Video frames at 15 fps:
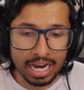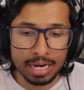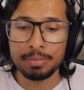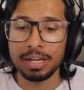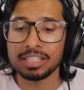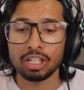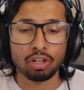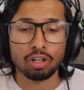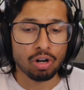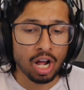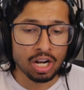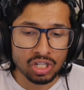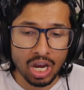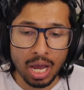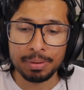it's a cron
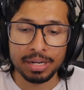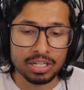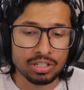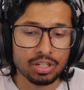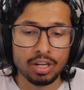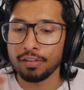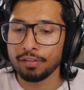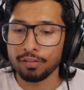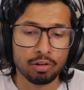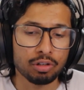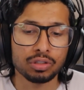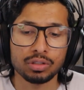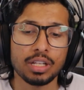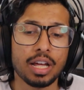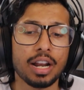job engine for
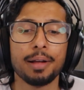Solana.